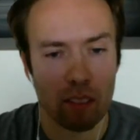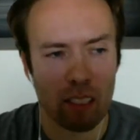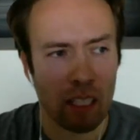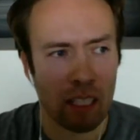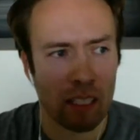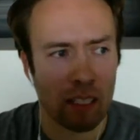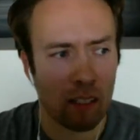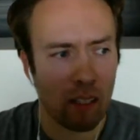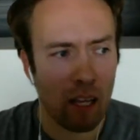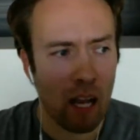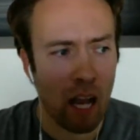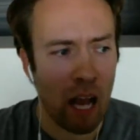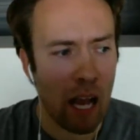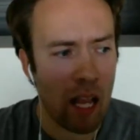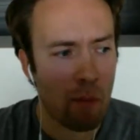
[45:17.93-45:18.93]
Like,
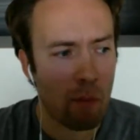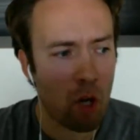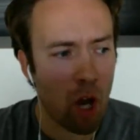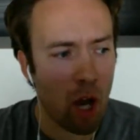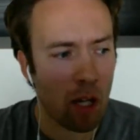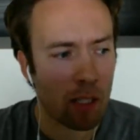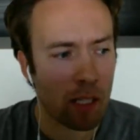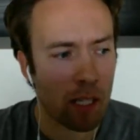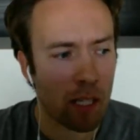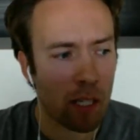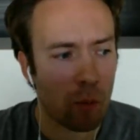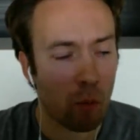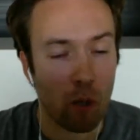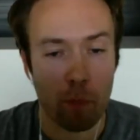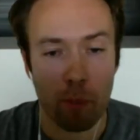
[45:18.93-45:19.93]
I am not a
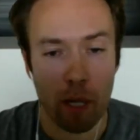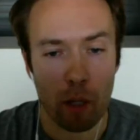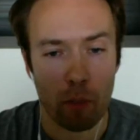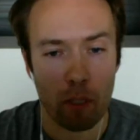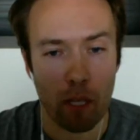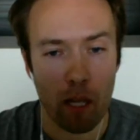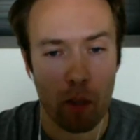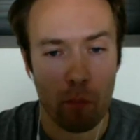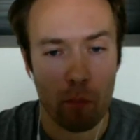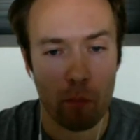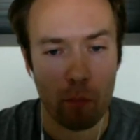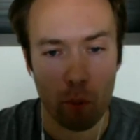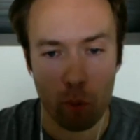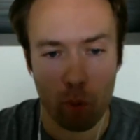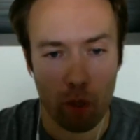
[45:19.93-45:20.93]
one paradigm
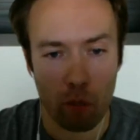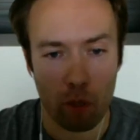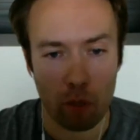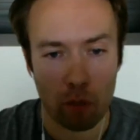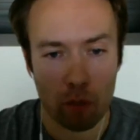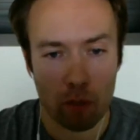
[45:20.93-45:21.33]
programmer.